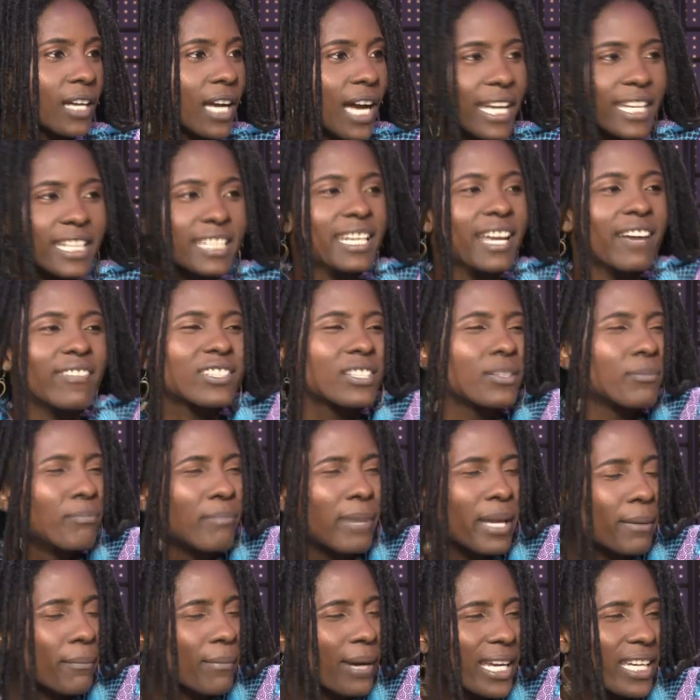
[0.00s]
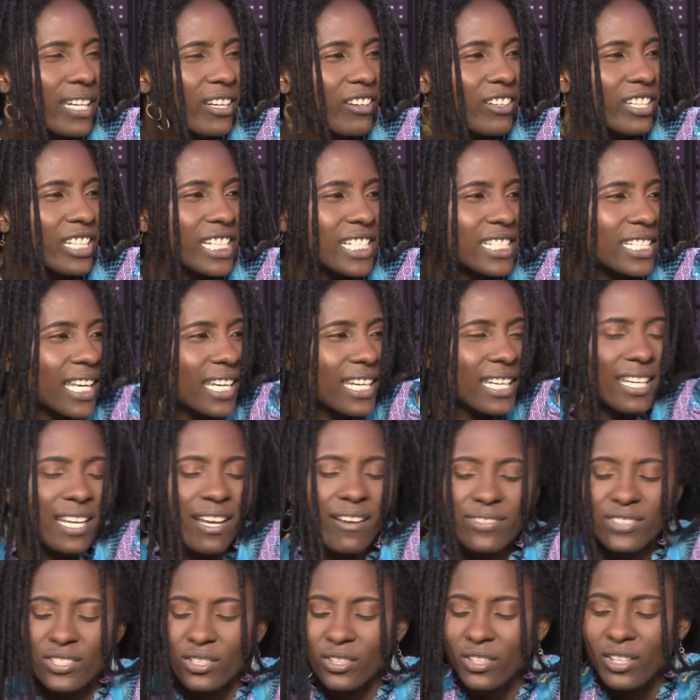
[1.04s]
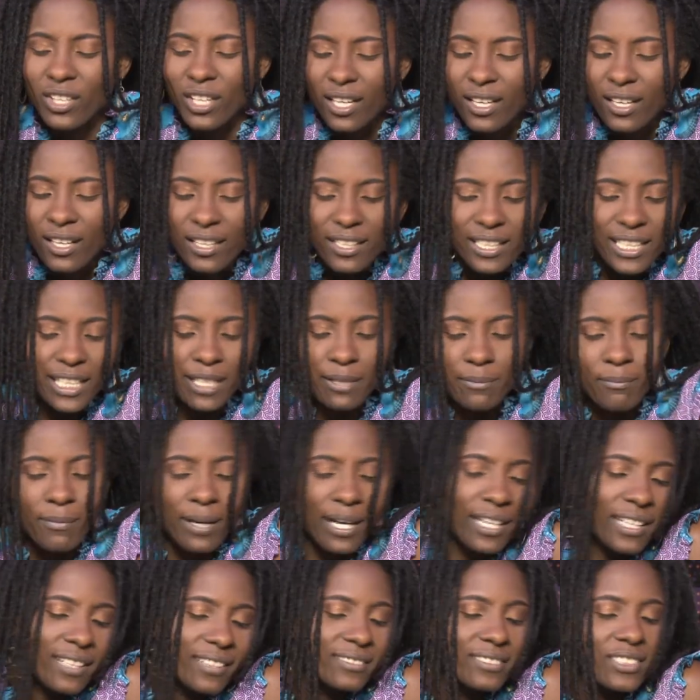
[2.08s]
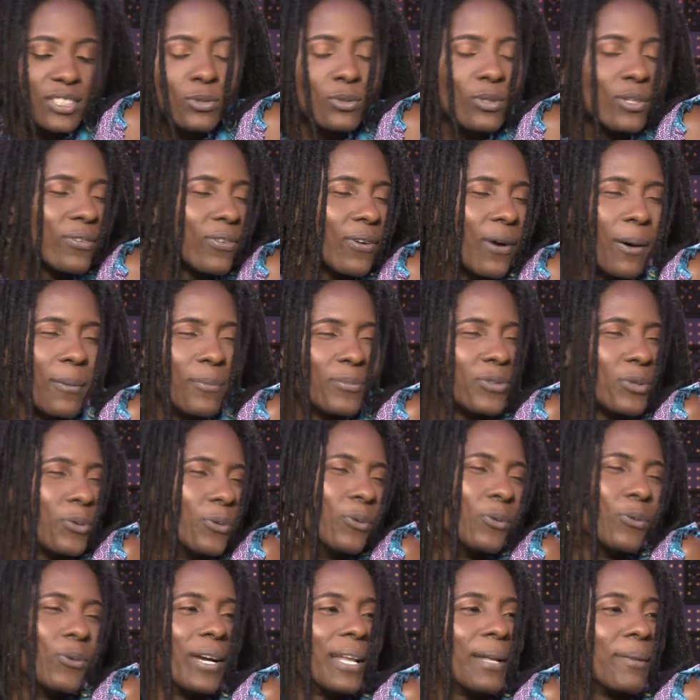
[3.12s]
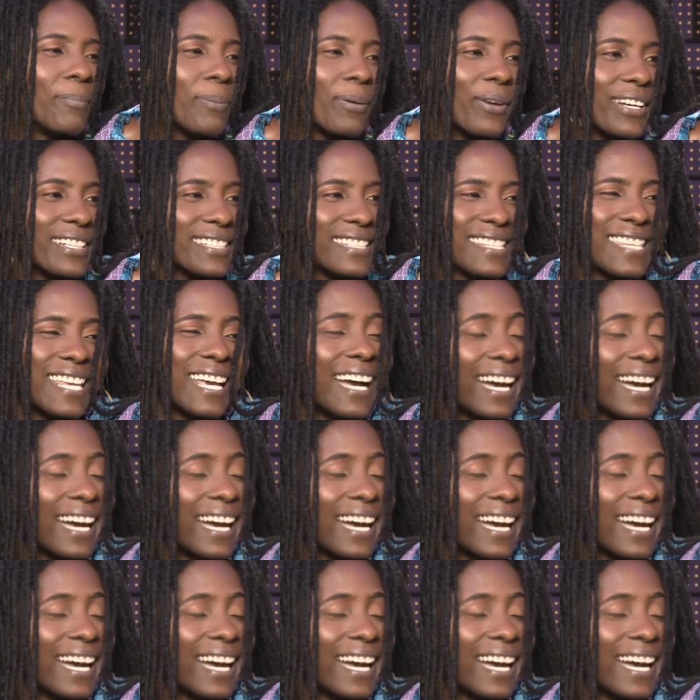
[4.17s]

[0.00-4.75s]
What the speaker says: I didn't have to make my hair neat. I didn't have to keep my uniform too well pressed.